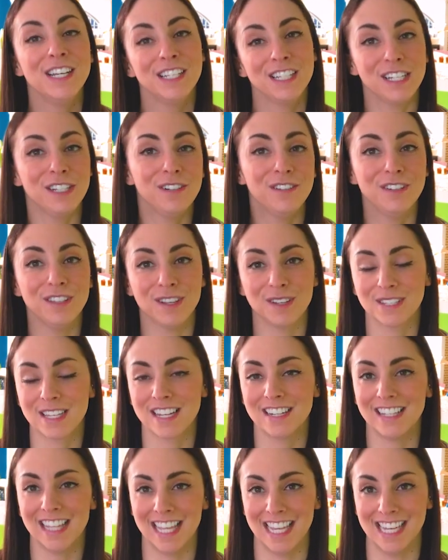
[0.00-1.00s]
to those
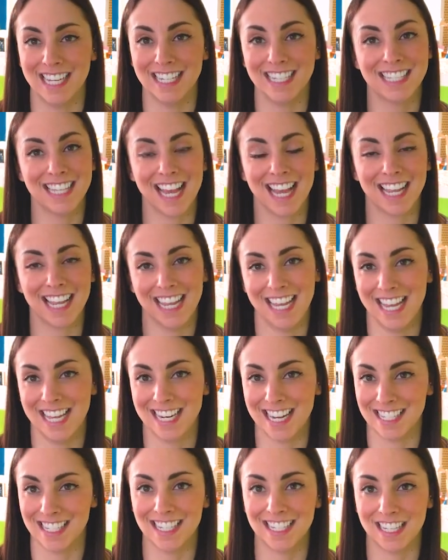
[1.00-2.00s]
little hands that
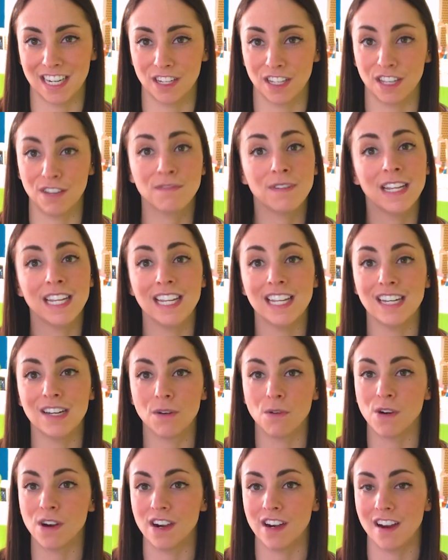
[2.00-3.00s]
can't necessarily read
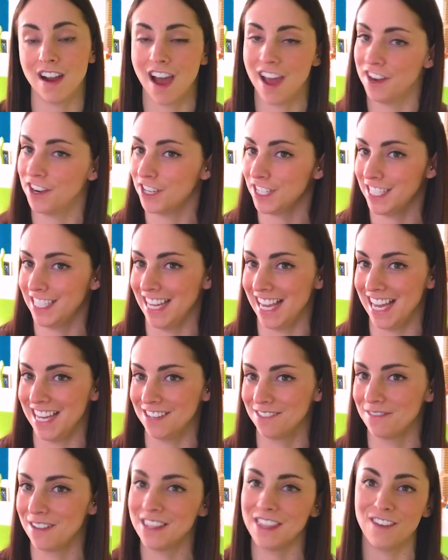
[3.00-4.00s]
or
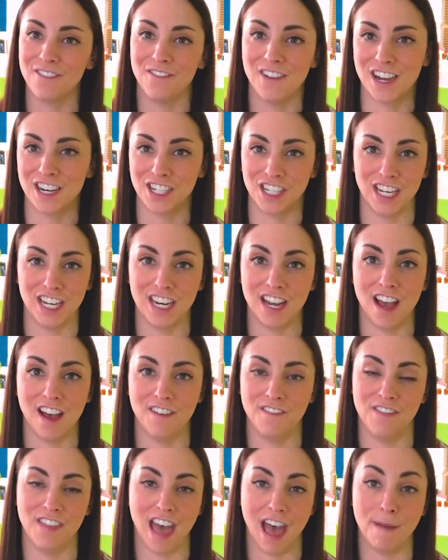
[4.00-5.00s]
understand what the function
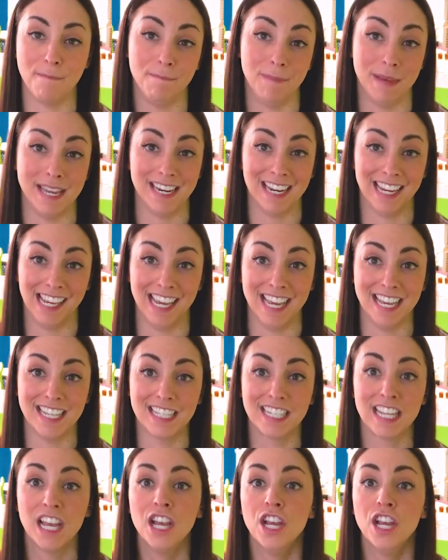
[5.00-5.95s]
of that bin is.